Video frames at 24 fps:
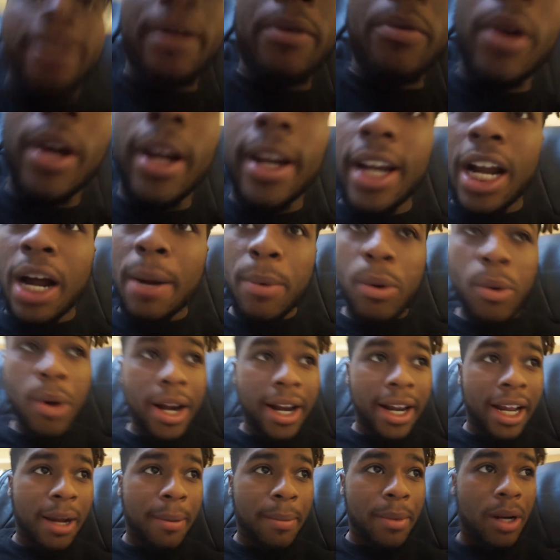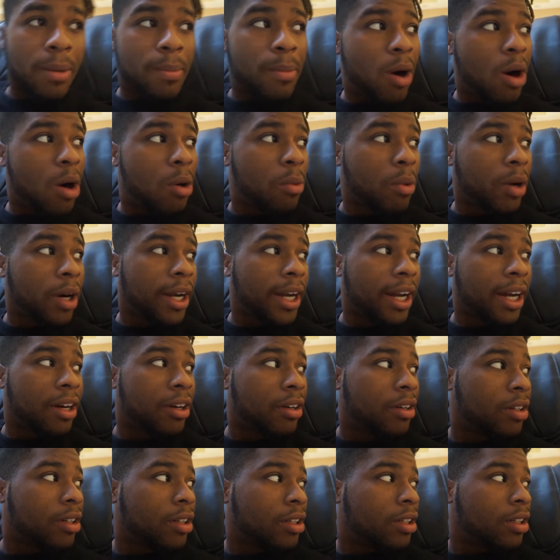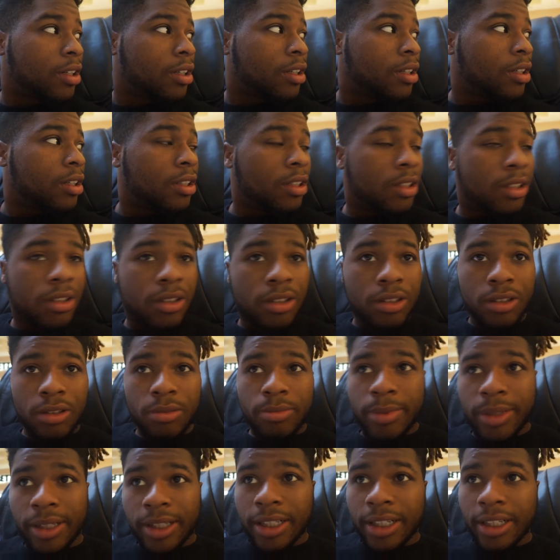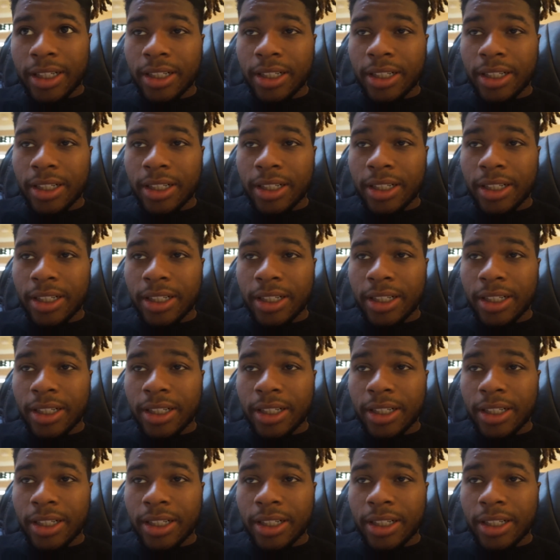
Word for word: they working out, but why they come in the mall and work out? Oh my